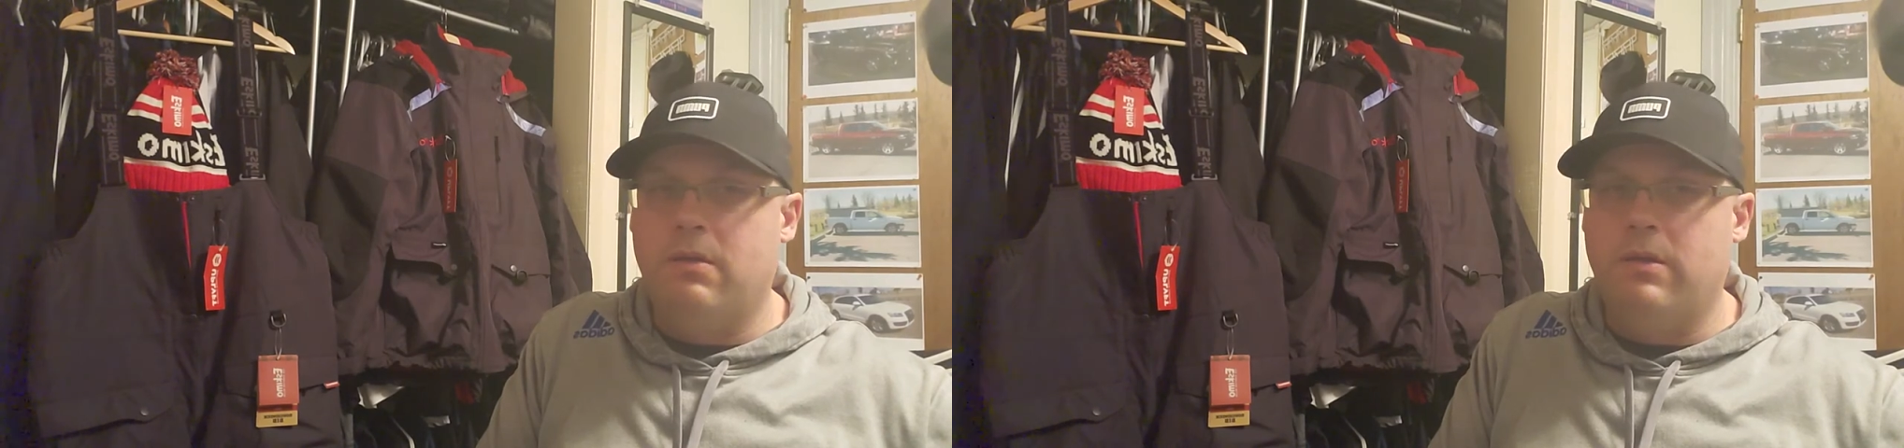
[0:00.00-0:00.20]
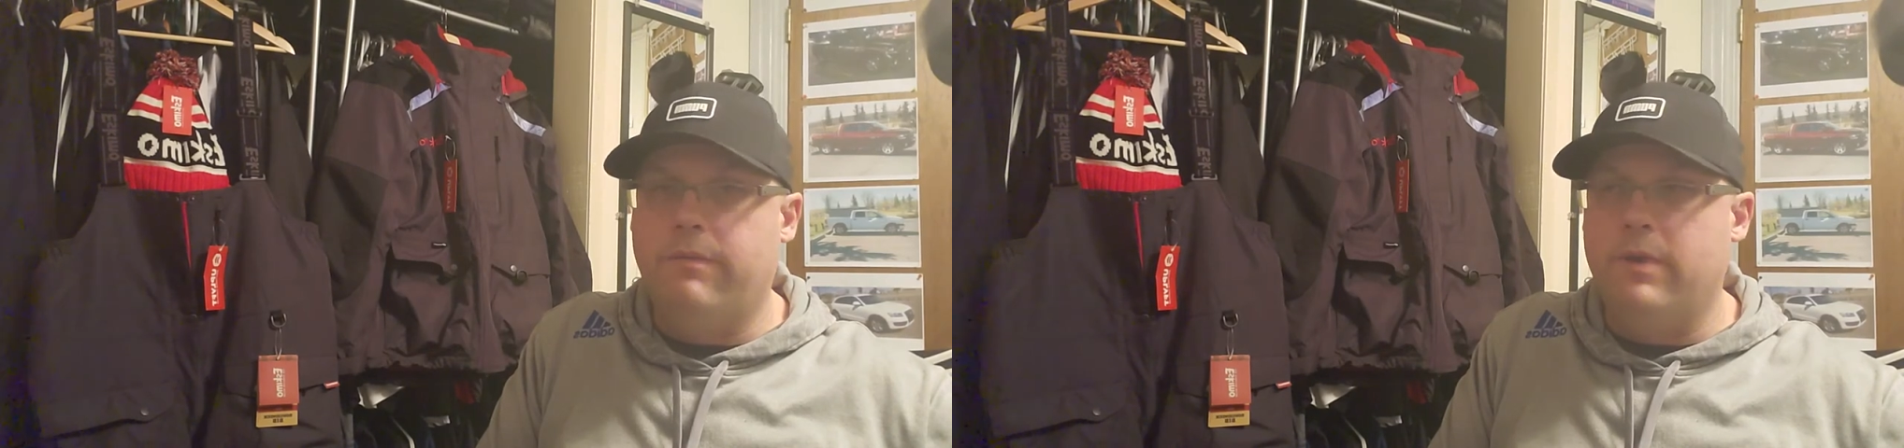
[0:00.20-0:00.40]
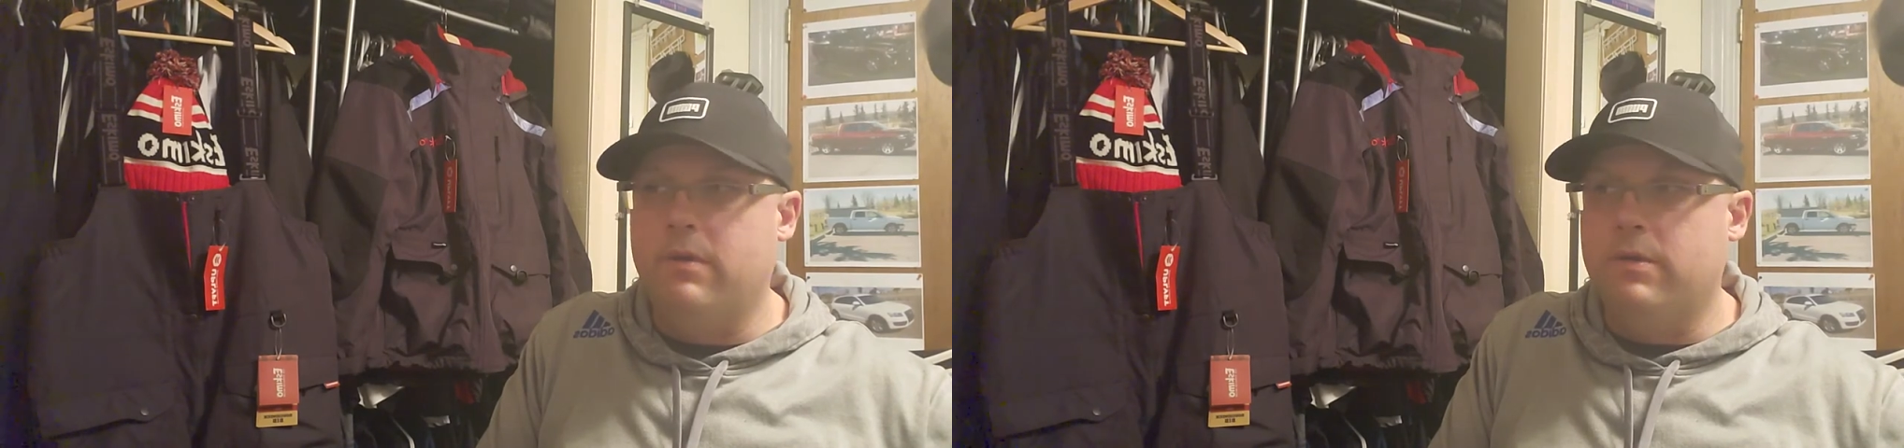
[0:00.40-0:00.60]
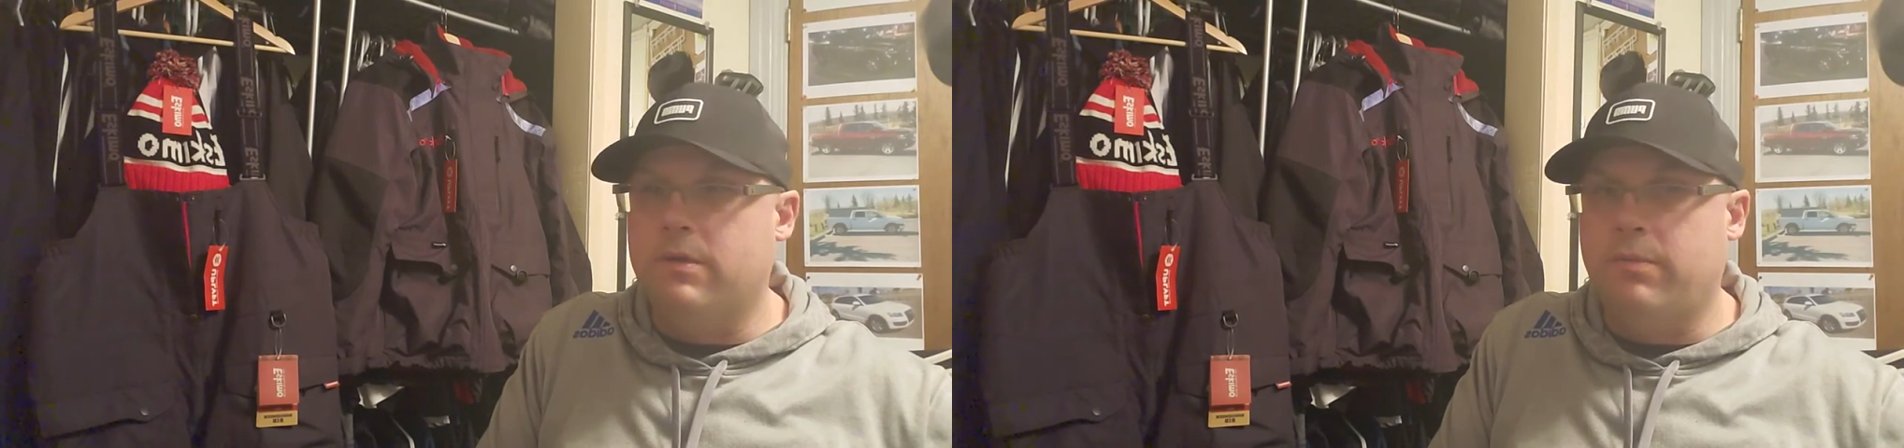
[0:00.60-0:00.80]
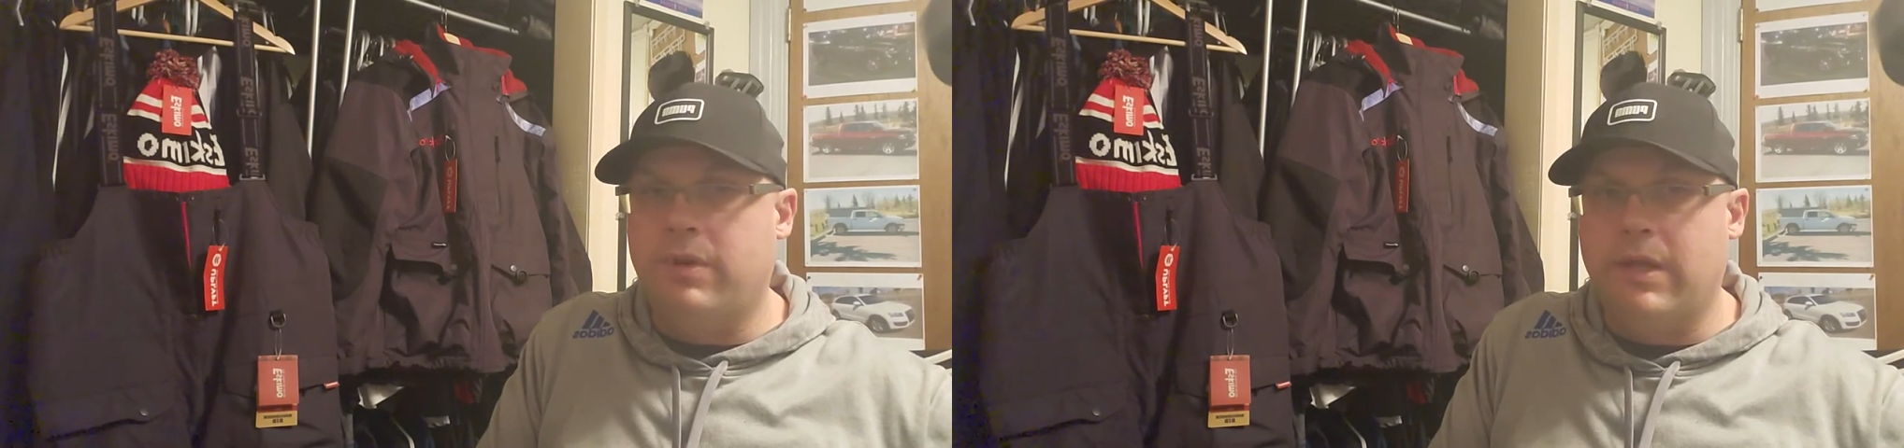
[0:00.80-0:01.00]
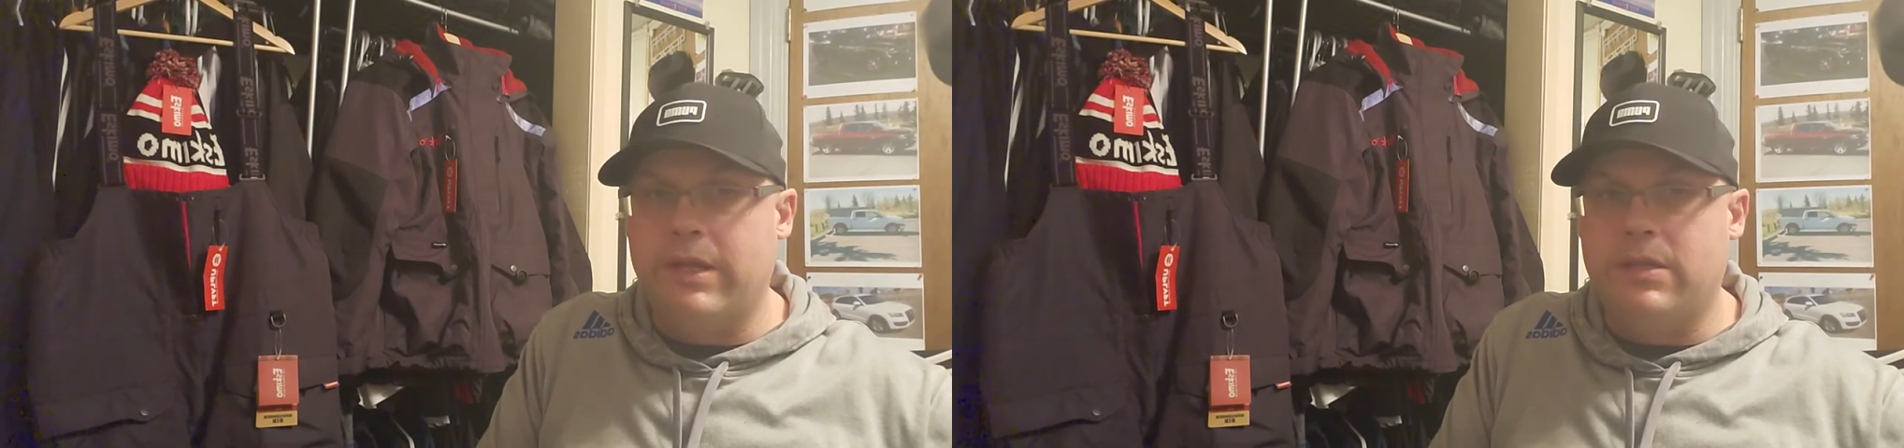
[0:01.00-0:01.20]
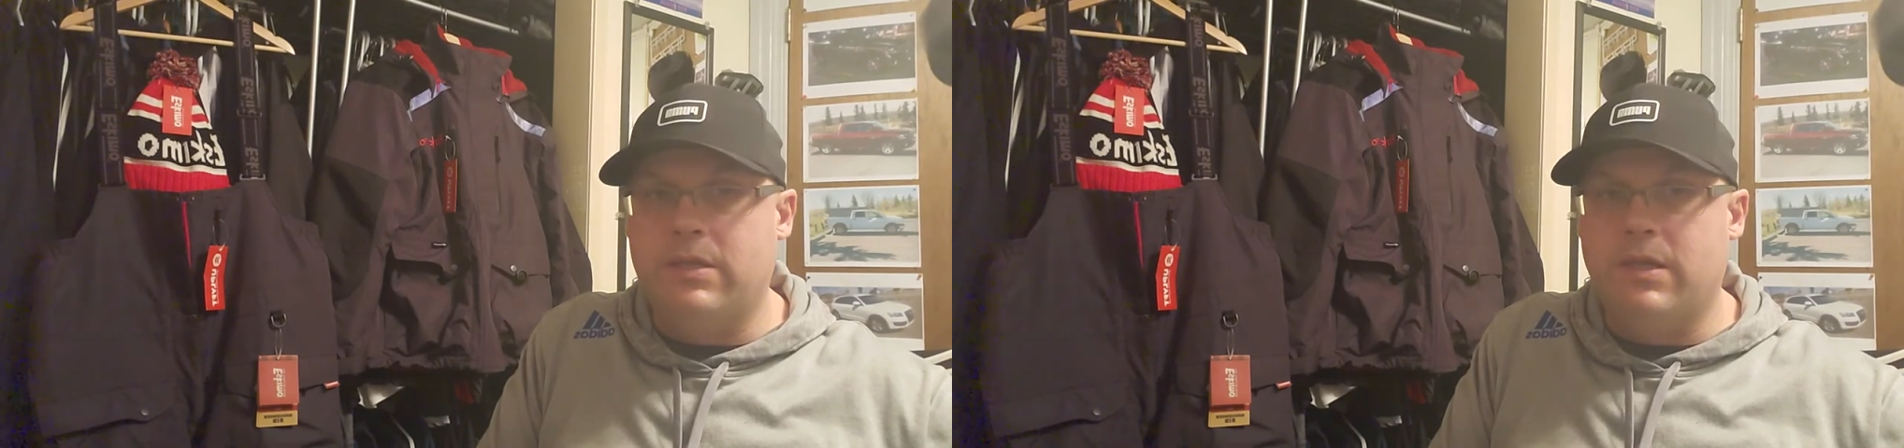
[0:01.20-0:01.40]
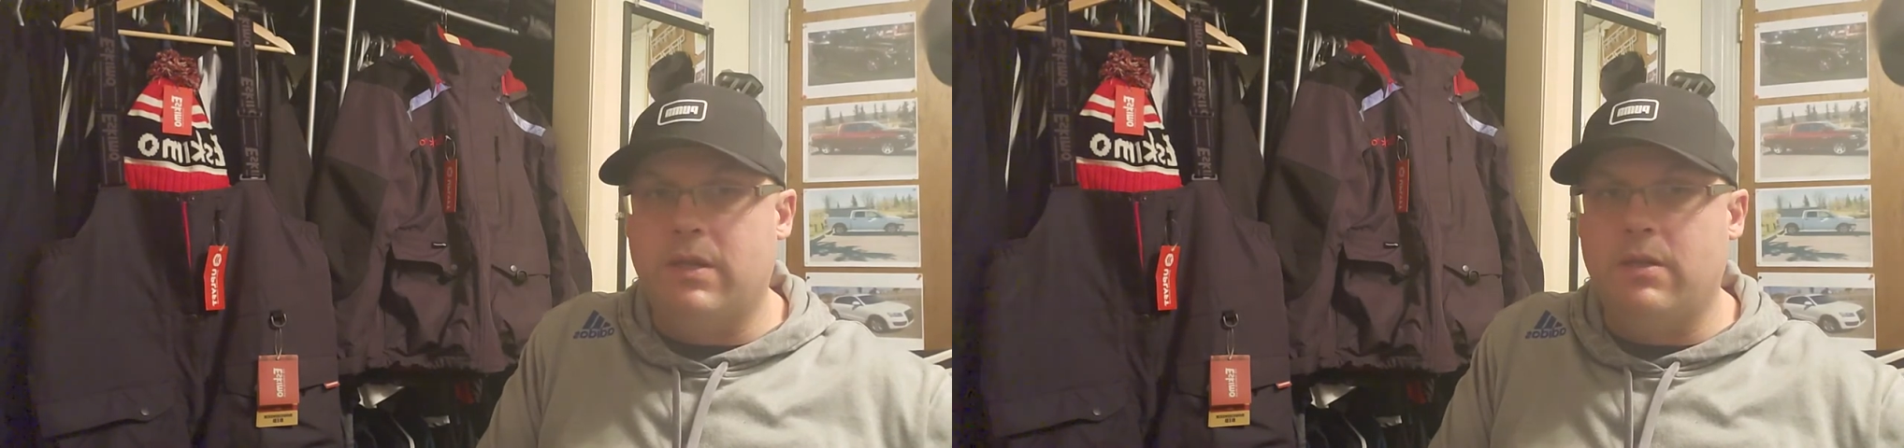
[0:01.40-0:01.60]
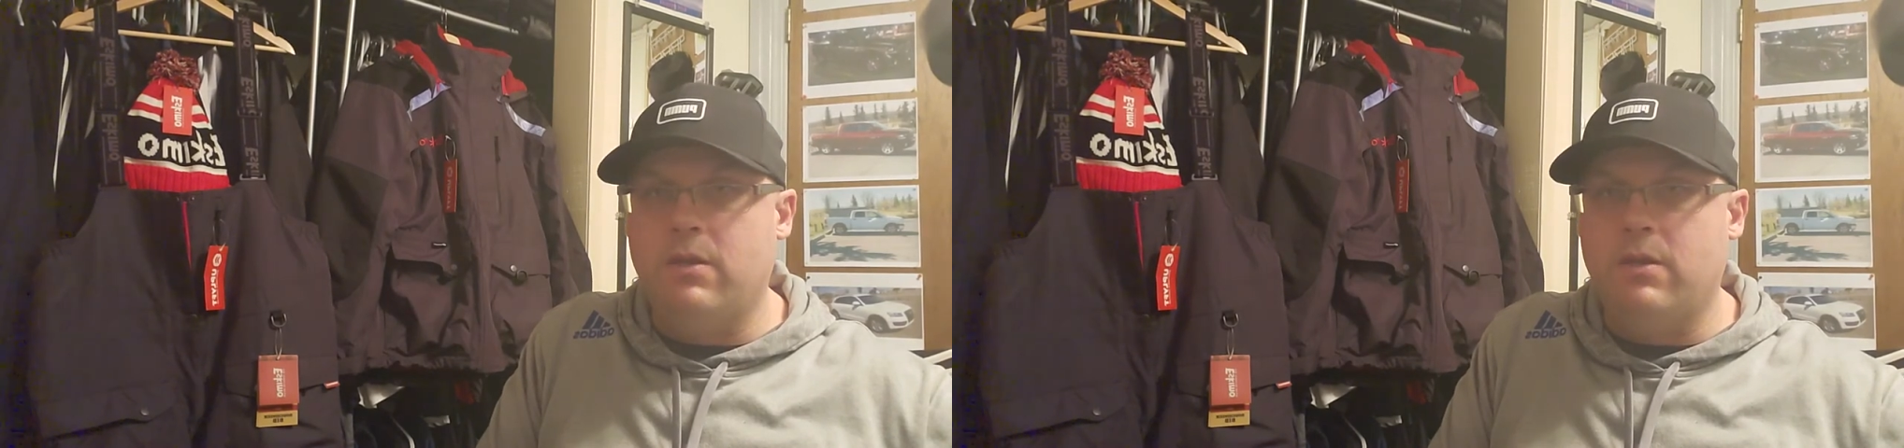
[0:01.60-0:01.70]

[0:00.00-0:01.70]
If there is a place that